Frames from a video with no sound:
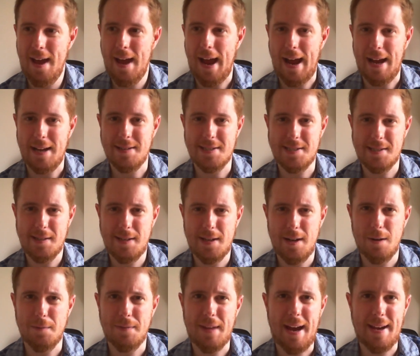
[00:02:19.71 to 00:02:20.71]
And,
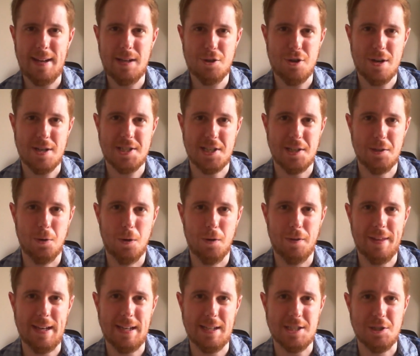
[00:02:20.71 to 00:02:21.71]
that interest in all
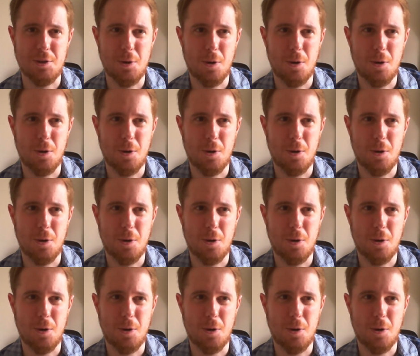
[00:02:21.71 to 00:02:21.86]
things